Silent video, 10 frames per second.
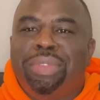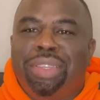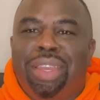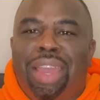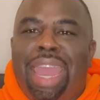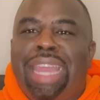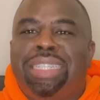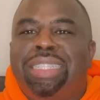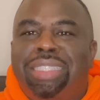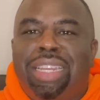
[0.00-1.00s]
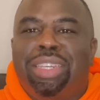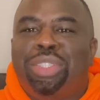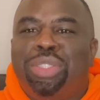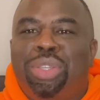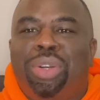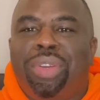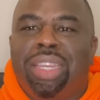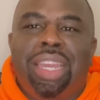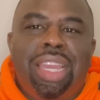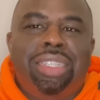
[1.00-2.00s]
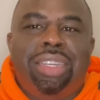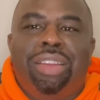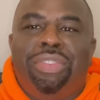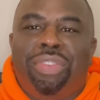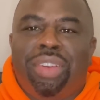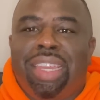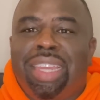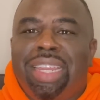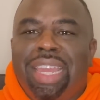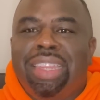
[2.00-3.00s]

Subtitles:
you know, Ashley's telling the story to her friend.